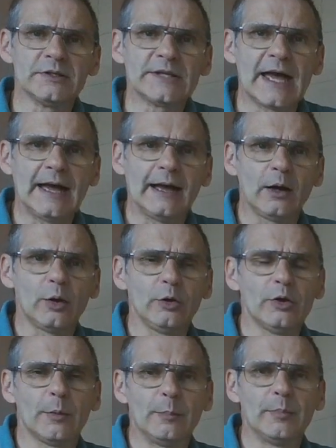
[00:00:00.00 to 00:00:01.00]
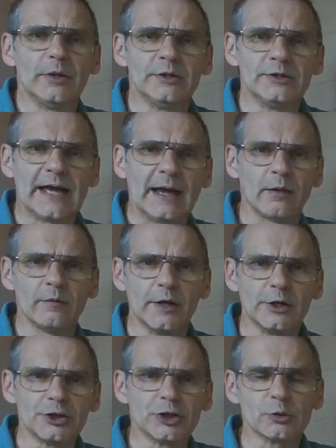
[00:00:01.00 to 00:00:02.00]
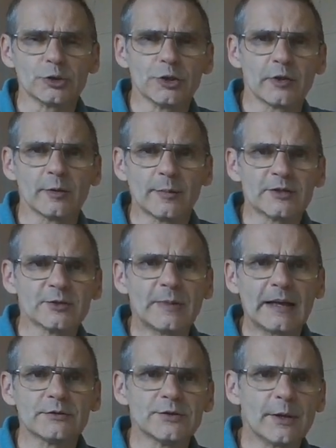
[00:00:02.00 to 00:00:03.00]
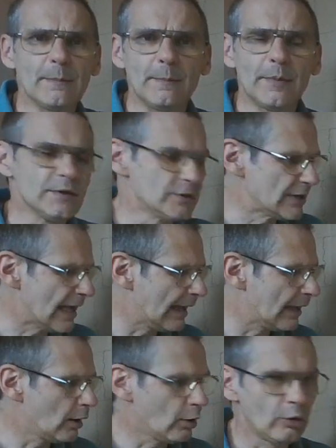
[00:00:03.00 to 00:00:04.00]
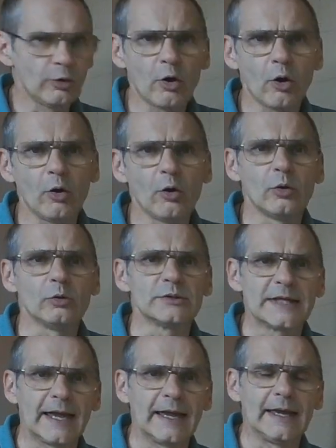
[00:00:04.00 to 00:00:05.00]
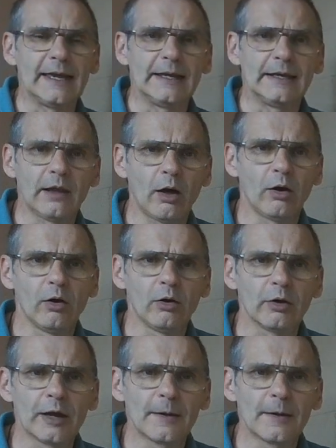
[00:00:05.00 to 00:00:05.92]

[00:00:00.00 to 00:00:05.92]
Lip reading: down, up and down. The children on the bus bounce up and down all day long.